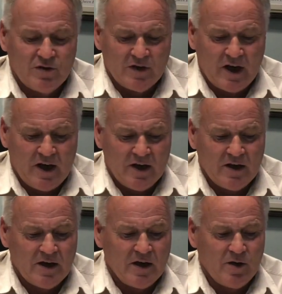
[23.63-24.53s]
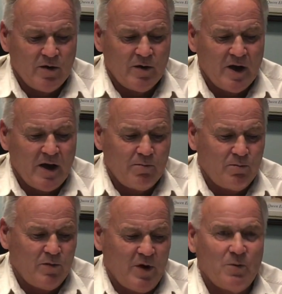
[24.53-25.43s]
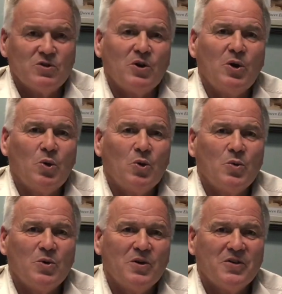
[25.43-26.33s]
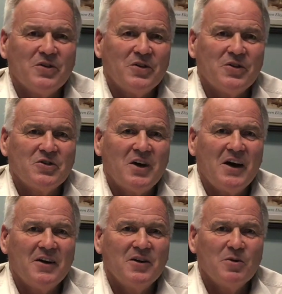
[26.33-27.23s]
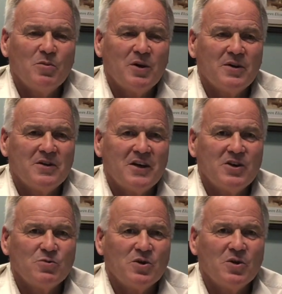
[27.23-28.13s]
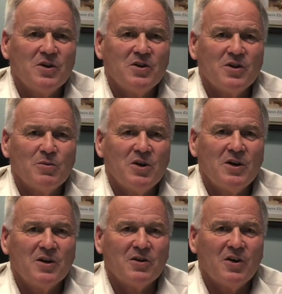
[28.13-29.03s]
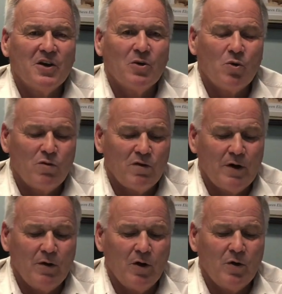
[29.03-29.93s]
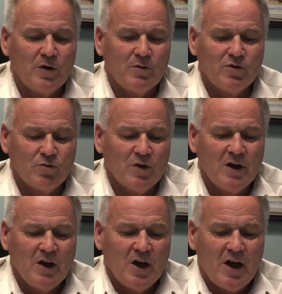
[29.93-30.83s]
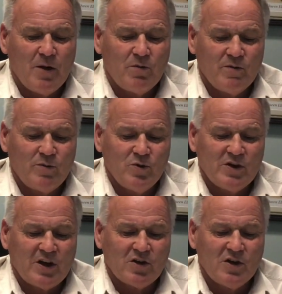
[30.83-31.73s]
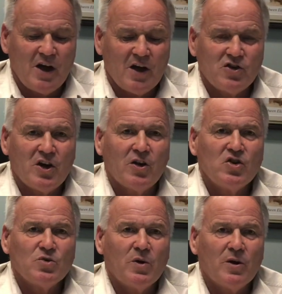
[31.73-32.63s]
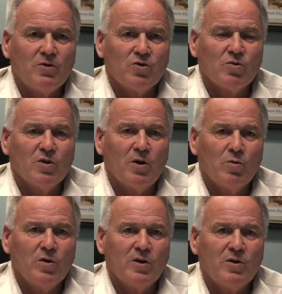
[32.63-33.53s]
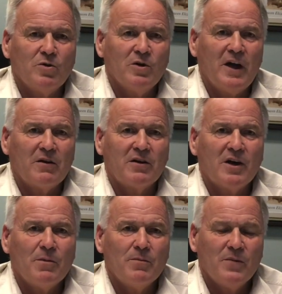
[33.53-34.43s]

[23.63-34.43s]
And it was a little awkward at the start, but as we got into the meeting, it all flowed along. It was actually a challenge, but it was a really good outcome.